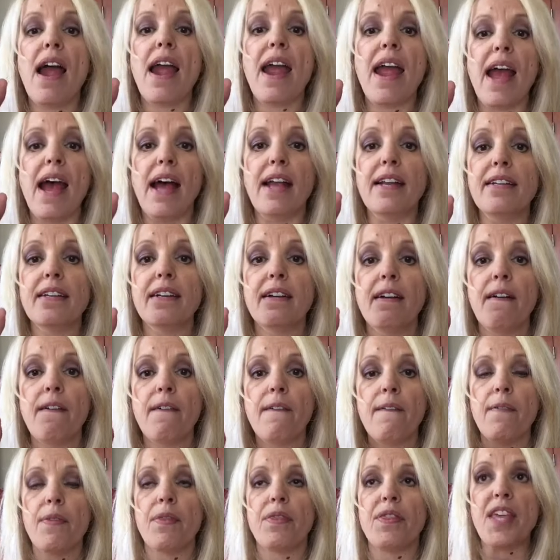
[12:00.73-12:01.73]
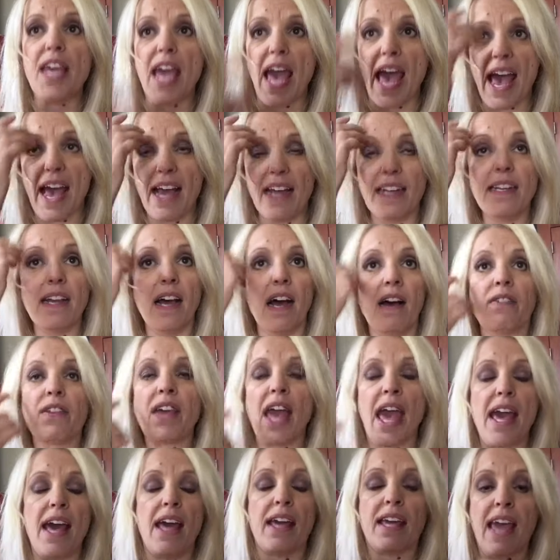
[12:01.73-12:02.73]
and the end of
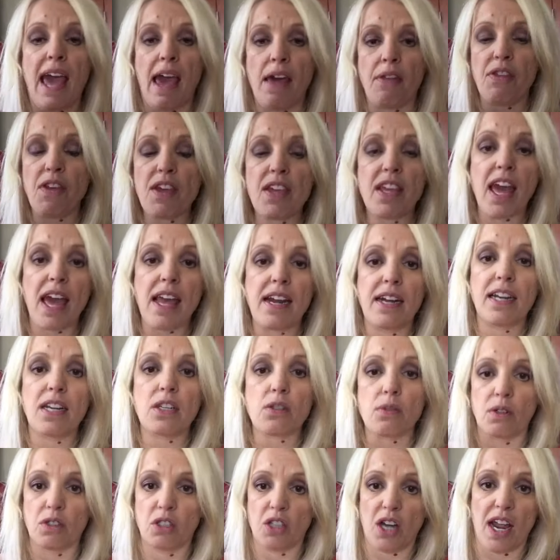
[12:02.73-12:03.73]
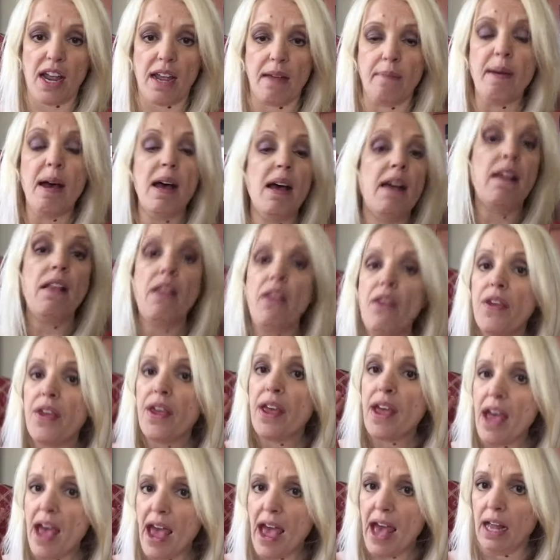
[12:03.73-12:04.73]
Ka Kathleen Kennedy's regime
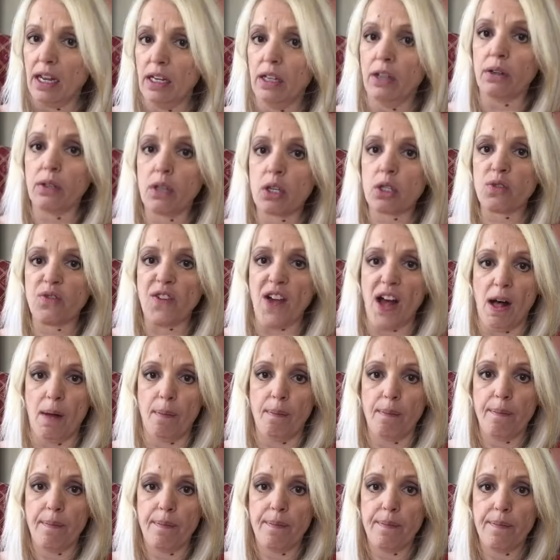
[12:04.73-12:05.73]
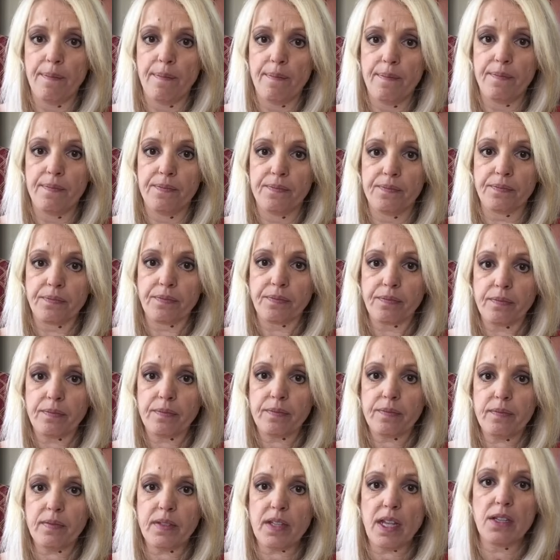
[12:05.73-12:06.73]
at Lucasfilm.
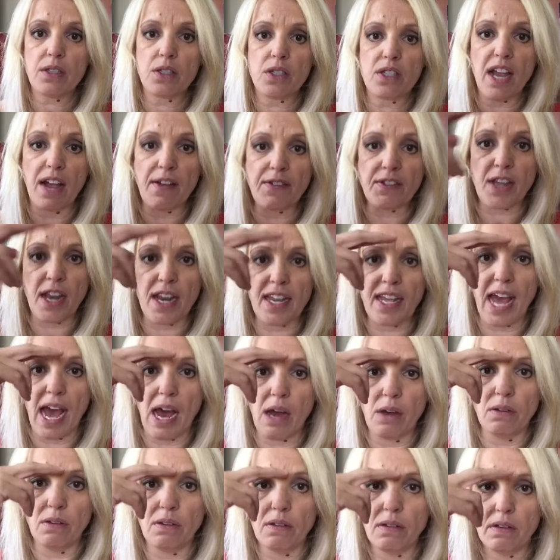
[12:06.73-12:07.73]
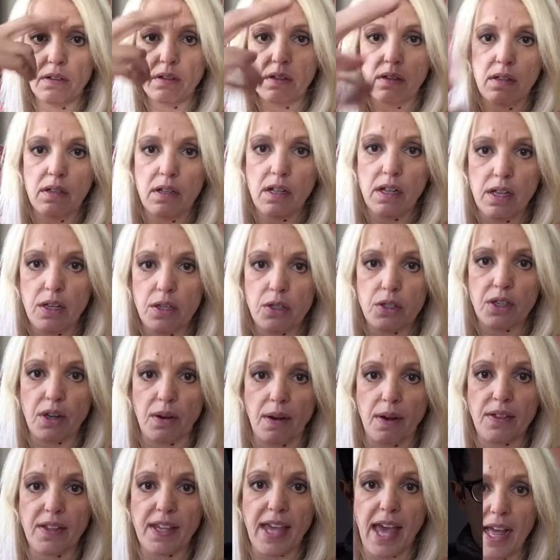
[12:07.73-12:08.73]
Steph signing out. See
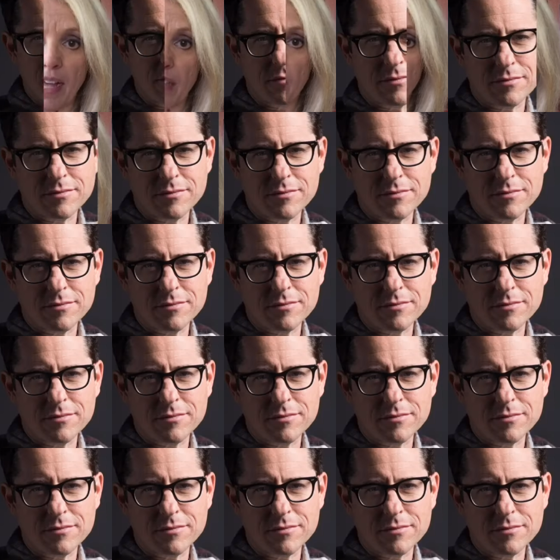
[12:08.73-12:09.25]
you on the galaxy.